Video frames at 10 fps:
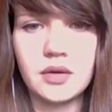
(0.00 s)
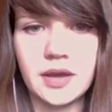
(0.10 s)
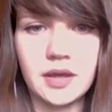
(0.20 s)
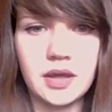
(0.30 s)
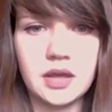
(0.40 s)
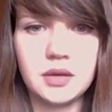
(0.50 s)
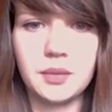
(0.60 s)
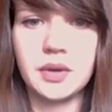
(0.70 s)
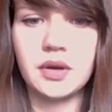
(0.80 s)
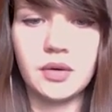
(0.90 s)
Okay,
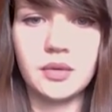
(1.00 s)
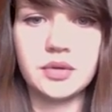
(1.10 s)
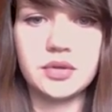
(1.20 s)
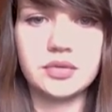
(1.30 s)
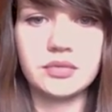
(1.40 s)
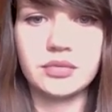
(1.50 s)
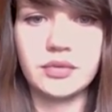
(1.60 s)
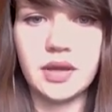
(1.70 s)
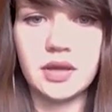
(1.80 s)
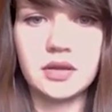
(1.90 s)
and we're going to
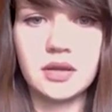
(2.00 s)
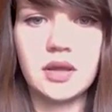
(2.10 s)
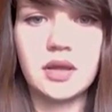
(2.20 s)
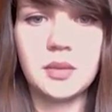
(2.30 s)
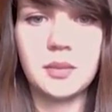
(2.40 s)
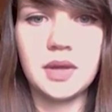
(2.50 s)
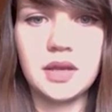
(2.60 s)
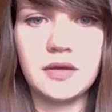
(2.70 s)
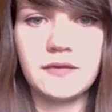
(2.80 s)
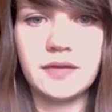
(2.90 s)
create
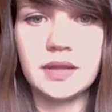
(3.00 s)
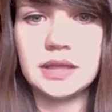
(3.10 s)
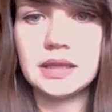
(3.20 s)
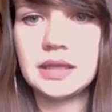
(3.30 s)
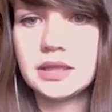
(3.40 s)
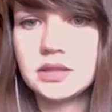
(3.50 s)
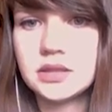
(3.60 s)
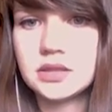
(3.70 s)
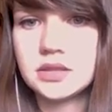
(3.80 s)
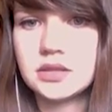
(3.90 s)
many affiliate
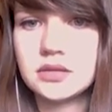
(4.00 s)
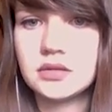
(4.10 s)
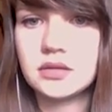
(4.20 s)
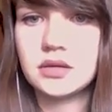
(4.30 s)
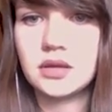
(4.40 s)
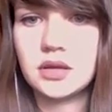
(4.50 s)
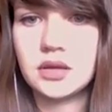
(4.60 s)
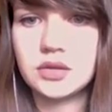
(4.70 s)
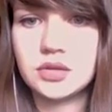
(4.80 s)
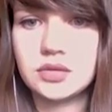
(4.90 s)
links
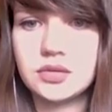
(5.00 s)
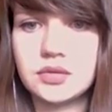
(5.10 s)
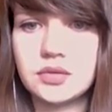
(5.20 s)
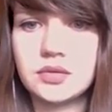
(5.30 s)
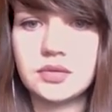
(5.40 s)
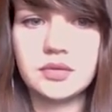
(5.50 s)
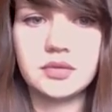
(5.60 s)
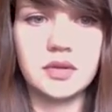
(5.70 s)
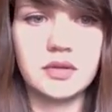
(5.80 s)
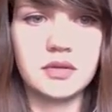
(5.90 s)
to
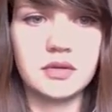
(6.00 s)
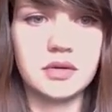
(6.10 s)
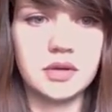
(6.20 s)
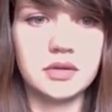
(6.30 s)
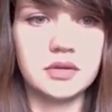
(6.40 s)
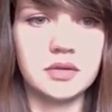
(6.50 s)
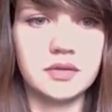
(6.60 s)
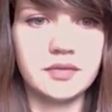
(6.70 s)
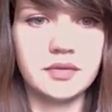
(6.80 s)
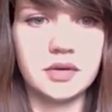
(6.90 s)

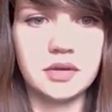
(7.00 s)
different